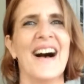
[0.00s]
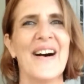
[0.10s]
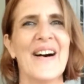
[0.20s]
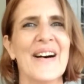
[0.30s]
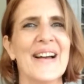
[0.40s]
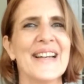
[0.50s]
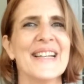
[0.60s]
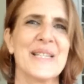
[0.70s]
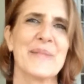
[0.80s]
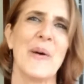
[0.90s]
Hi,
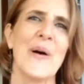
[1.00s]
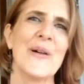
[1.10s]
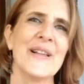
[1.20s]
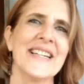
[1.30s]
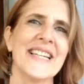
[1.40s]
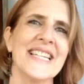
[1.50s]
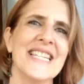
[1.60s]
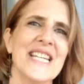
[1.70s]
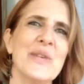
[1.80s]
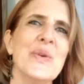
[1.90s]
it's Paula
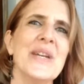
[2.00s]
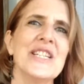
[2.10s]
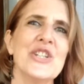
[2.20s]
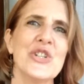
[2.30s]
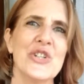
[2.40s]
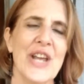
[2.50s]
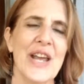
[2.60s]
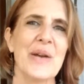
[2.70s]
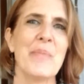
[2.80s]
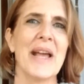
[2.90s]
continuing to
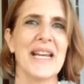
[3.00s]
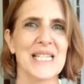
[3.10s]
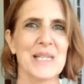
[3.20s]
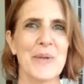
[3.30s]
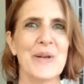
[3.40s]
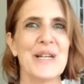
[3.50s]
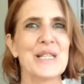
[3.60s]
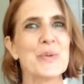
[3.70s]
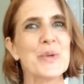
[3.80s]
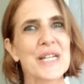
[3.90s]
share my
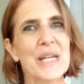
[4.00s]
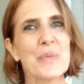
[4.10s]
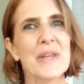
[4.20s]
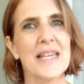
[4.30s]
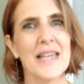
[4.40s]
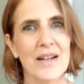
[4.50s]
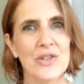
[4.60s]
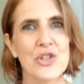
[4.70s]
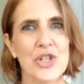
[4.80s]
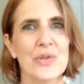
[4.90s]
experience working with young
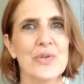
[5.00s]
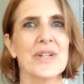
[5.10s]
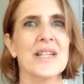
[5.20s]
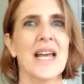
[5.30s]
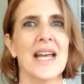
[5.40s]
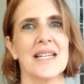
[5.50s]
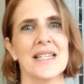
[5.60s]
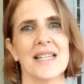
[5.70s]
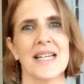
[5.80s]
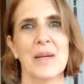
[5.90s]
children at
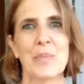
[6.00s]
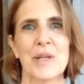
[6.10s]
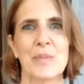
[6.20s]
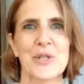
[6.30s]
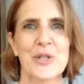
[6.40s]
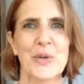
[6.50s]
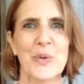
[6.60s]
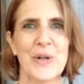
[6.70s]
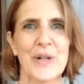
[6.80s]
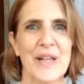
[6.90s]
Isai Ambalam
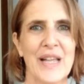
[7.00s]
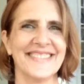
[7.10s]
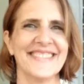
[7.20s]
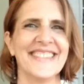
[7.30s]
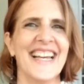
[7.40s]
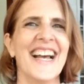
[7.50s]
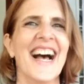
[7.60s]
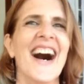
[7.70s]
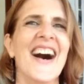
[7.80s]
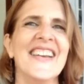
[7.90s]
School.
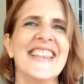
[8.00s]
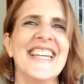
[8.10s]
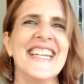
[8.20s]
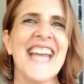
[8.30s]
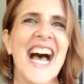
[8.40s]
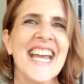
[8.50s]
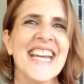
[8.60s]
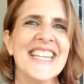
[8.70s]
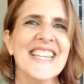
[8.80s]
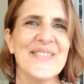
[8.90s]
On the
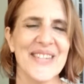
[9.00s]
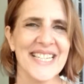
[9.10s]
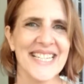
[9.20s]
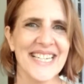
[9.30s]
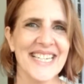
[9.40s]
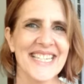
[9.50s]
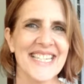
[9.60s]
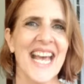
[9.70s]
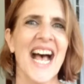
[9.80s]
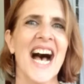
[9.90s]
ninth visit,
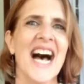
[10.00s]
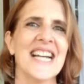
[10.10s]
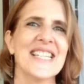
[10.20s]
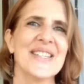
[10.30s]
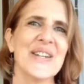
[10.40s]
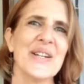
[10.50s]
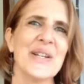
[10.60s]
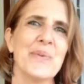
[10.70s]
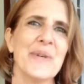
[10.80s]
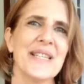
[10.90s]
I
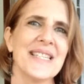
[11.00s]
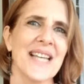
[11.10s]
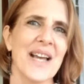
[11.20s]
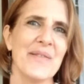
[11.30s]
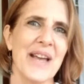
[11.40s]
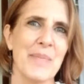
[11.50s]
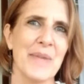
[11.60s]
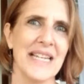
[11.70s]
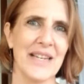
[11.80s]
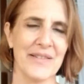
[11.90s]
started with Sairam
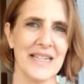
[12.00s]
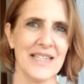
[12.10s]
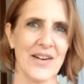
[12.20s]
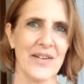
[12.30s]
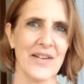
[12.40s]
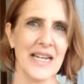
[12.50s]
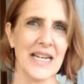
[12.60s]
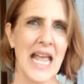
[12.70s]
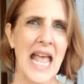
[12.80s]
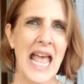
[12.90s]
and Giridharan,
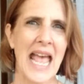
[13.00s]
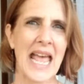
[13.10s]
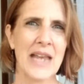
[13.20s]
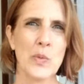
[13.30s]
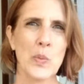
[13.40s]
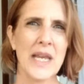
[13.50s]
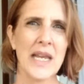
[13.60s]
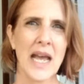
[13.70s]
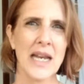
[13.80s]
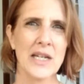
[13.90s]
and we
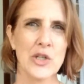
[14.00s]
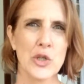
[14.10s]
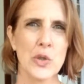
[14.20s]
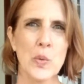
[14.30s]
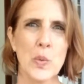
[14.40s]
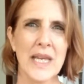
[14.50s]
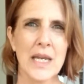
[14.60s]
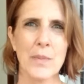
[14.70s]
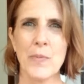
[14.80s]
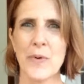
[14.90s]
had had a two
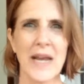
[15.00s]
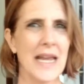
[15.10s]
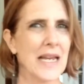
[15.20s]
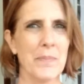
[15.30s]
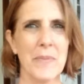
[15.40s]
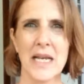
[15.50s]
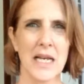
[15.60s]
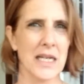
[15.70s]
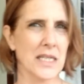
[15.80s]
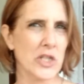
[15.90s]
week break
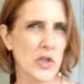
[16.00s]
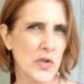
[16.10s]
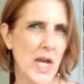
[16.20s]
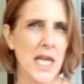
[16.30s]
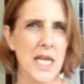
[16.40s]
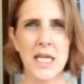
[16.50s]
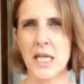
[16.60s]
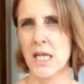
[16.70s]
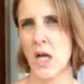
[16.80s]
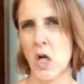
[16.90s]
because strike
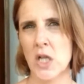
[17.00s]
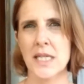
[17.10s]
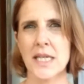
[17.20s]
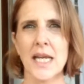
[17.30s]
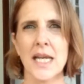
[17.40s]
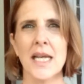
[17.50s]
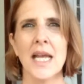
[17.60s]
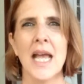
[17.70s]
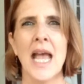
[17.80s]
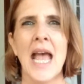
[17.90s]
and holiday,
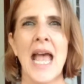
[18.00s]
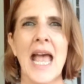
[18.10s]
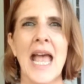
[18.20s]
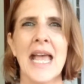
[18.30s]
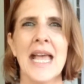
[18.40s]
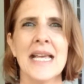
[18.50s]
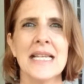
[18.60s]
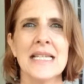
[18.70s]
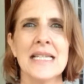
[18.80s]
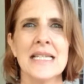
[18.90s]

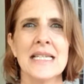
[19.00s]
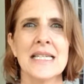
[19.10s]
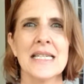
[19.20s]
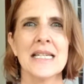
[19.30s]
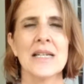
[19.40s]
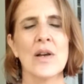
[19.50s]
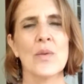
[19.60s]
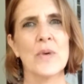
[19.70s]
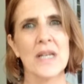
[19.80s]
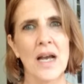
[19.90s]
and
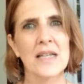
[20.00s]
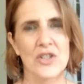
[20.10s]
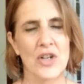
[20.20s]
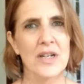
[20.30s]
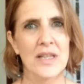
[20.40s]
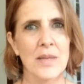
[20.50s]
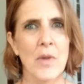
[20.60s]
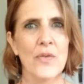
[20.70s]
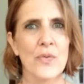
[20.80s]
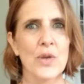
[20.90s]
we I started them
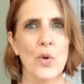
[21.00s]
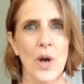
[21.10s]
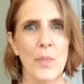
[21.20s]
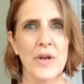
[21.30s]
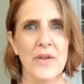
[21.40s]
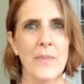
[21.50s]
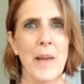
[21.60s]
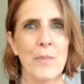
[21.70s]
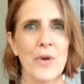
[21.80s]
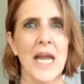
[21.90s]
off with cooperative
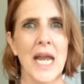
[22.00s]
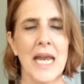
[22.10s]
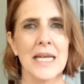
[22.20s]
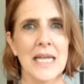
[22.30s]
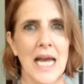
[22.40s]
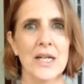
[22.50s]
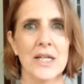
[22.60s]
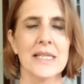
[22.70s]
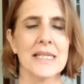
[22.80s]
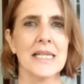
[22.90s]
memory, and I
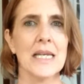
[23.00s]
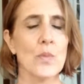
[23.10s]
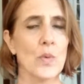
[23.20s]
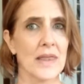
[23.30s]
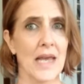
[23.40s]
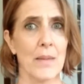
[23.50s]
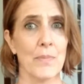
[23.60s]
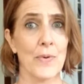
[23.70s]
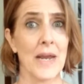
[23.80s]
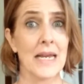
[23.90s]
could see with that
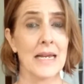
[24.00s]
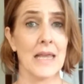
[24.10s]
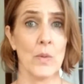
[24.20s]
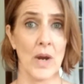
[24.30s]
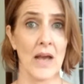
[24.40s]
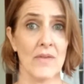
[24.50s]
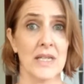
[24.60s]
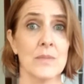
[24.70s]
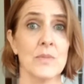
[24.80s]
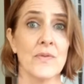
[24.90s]
break they were having
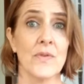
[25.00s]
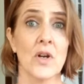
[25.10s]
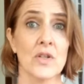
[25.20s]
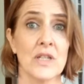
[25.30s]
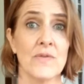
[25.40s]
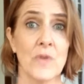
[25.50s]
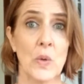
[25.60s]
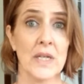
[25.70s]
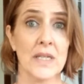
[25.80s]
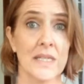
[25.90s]
some difficulty
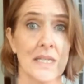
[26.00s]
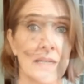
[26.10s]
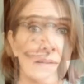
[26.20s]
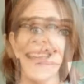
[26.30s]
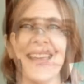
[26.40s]
focusing.